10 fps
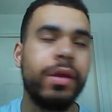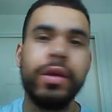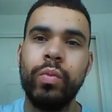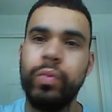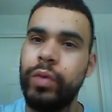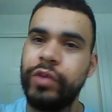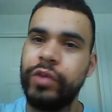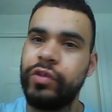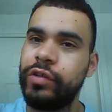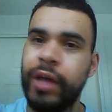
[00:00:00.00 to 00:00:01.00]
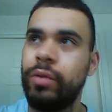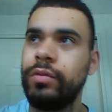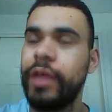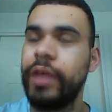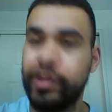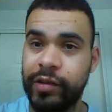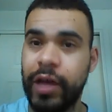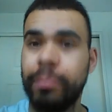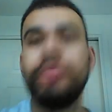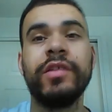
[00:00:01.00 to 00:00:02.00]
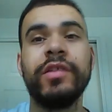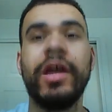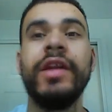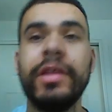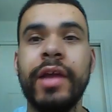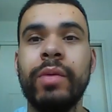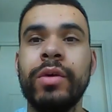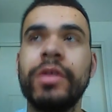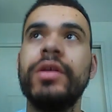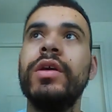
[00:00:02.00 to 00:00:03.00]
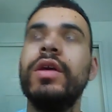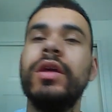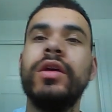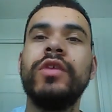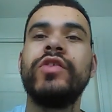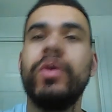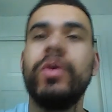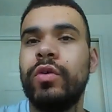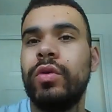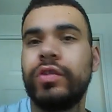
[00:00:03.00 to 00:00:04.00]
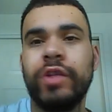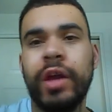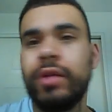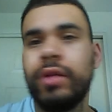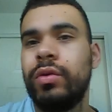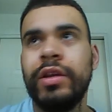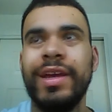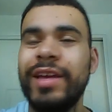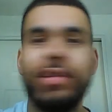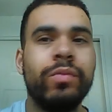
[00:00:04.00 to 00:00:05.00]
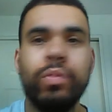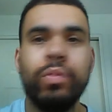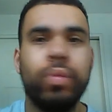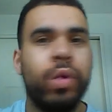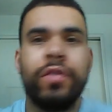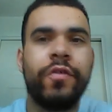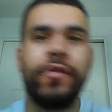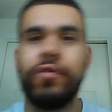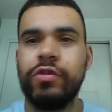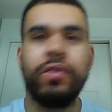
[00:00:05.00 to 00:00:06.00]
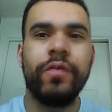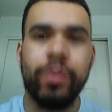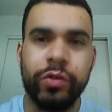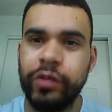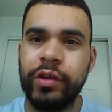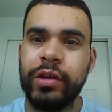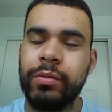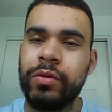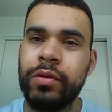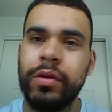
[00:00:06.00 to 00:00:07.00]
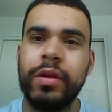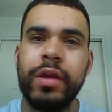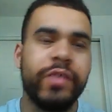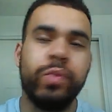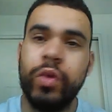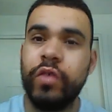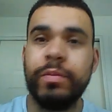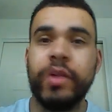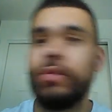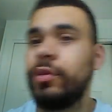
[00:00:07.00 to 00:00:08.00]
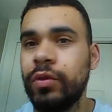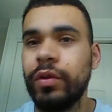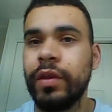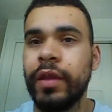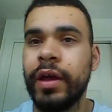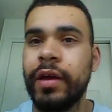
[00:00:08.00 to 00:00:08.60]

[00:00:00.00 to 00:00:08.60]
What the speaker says: It's just now next step is Lightning Network. So of course Litecoin isn't worth $3 or $4 anymore. It's worth much more than that.